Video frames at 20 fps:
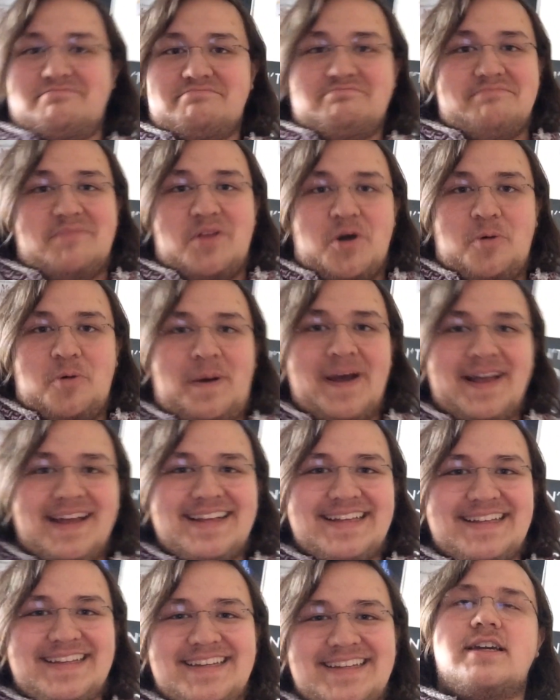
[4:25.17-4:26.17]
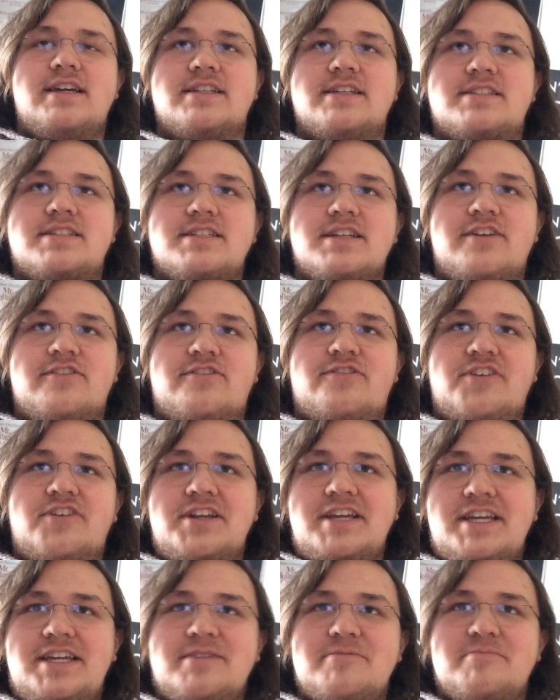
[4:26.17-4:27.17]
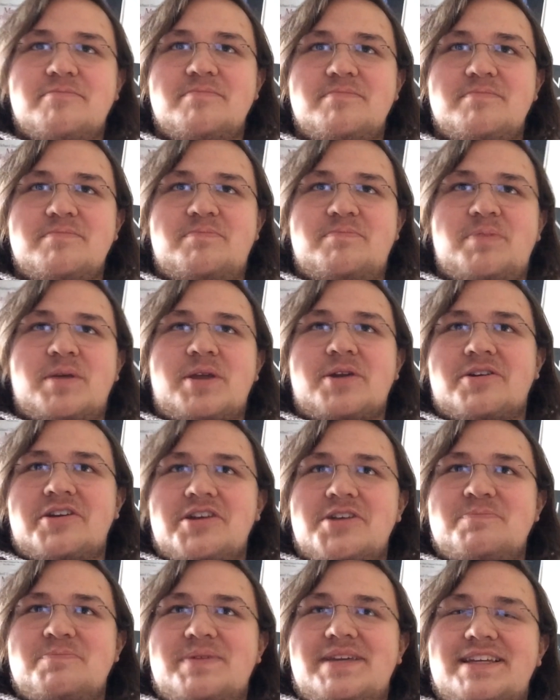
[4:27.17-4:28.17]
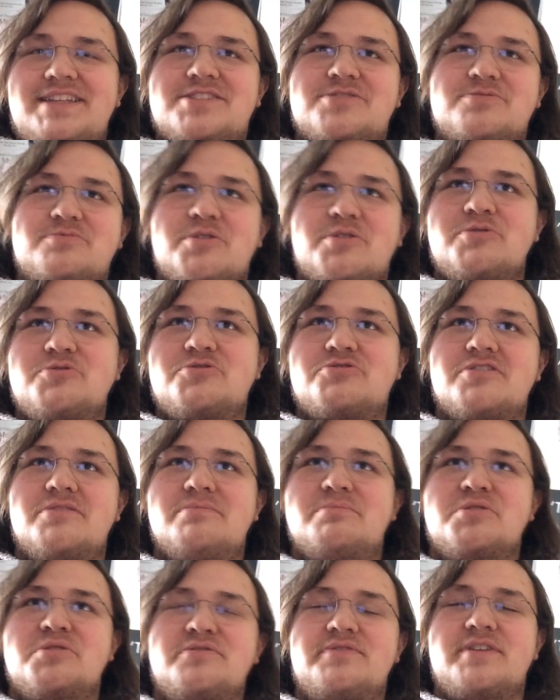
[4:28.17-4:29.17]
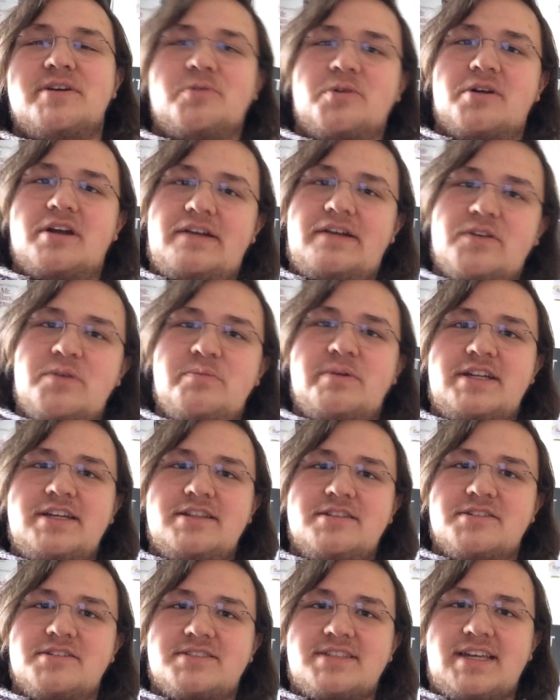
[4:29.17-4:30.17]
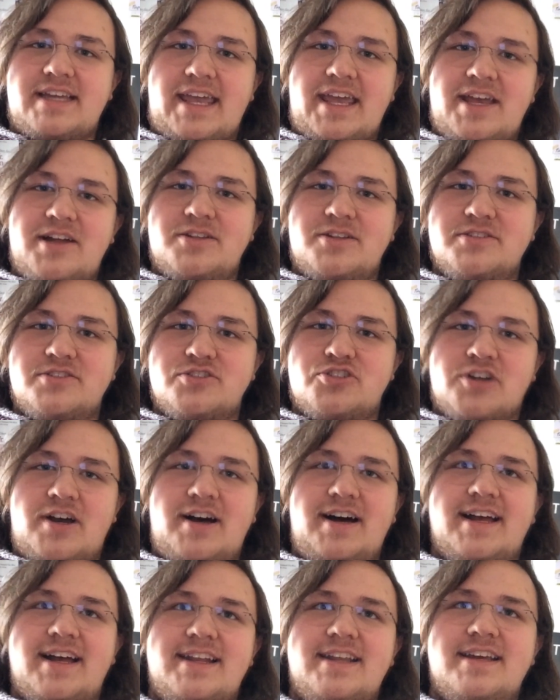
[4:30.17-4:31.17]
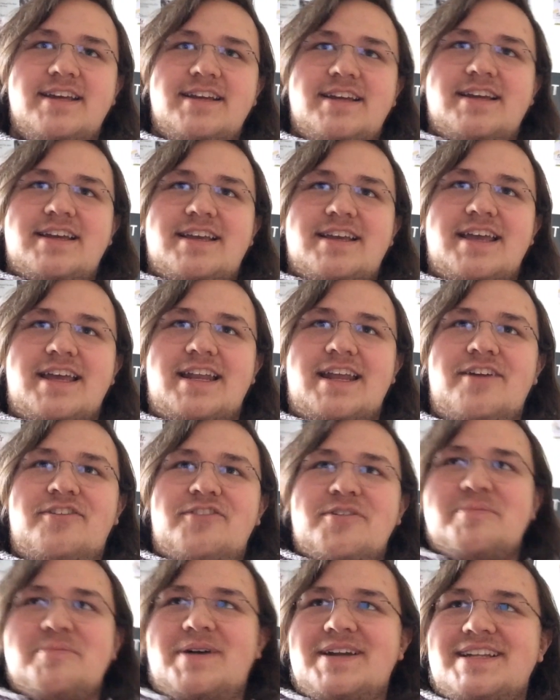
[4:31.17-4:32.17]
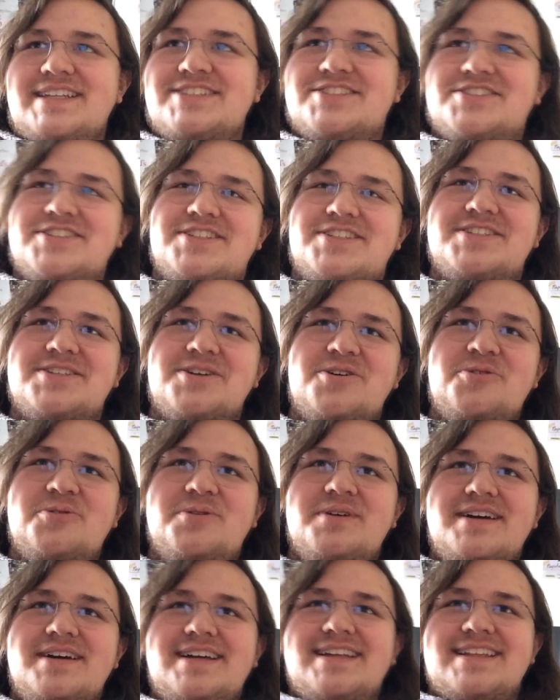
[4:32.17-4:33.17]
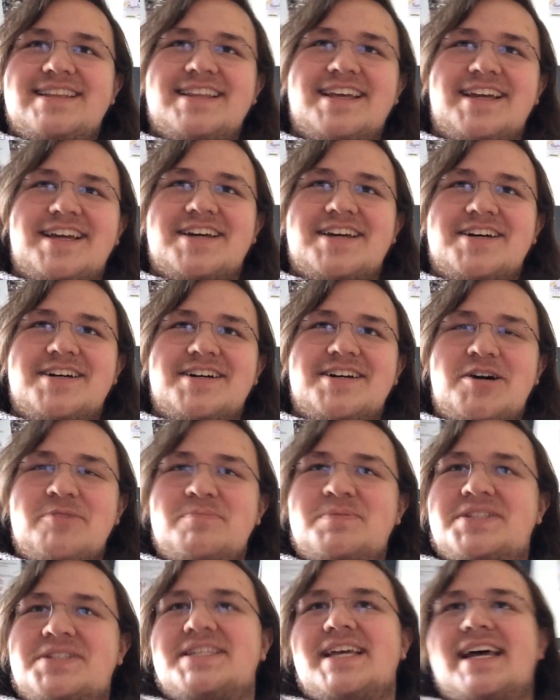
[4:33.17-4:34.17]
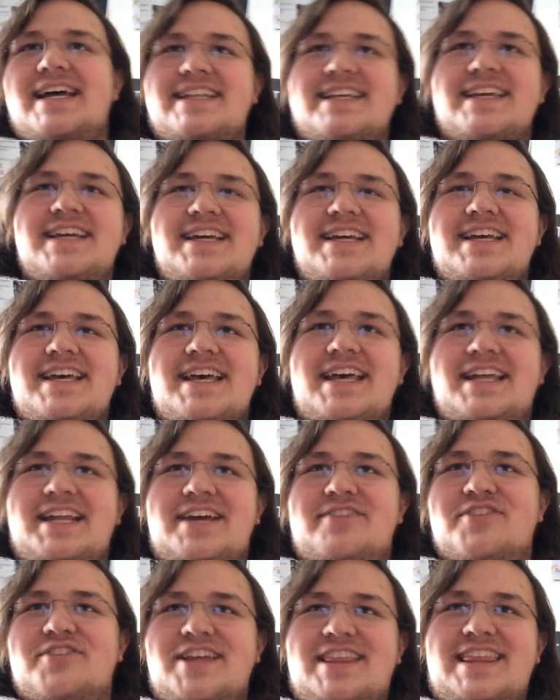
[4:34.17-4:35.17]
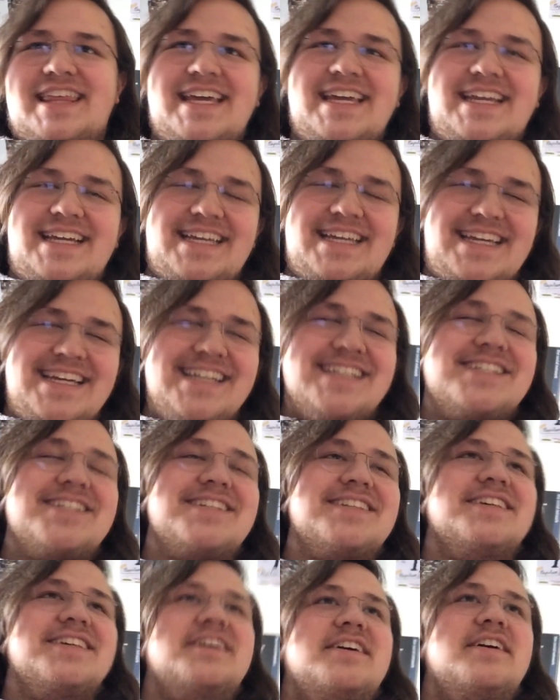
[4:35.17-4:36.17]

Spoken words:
nope. It's a funny period piece road trip movie where everybody looks like Elton John, and everybody's just so, like, upset at everything. It's